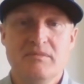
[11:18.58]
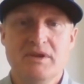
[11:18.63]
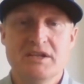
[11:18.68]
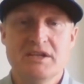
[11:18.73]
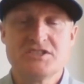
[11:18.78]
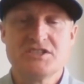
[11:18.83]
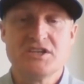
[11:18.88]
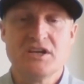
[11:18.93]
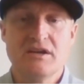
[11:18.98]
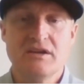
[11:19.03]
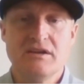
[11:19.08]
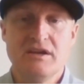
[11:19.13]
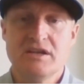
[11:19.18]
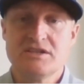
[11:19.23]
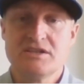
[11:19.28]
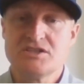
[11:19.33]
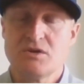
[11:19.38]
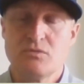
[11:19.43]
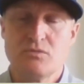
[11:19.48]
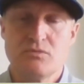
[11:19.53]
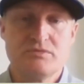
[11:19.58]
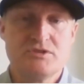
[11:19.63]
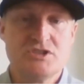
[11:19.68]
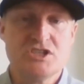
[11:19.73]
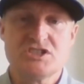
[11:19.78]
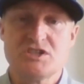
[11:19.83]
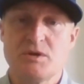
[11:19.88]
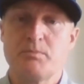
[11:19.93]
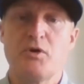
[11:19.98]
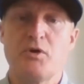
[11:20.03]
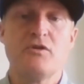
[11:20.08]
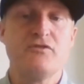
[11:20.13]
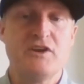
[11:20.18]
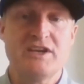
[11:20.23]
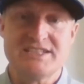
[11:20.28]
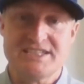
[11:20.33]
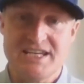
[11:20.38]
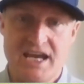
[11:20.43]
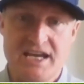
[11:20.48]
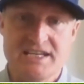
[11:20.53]
It's just a
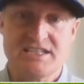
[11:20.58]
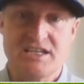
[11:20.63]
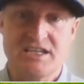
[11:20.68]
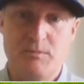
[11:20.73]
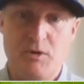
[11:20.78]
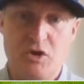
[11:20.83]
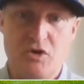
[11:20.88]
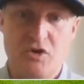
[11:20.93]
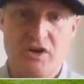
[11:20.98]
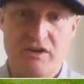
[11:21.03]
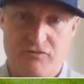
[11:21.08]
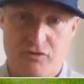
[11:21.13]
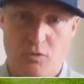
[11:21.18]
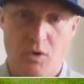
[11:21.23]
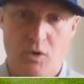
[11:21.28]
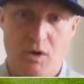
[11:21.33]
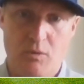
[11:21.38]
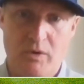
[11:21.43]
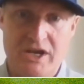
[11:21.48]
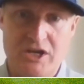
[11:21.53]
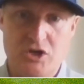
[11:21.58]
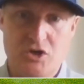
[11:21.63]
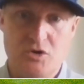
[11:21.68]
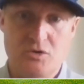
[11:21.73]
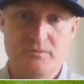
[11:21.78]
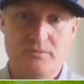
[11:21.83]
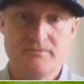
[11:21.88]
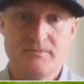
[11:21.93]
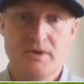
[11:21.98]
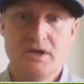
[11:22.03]
perfect sized community for what we do.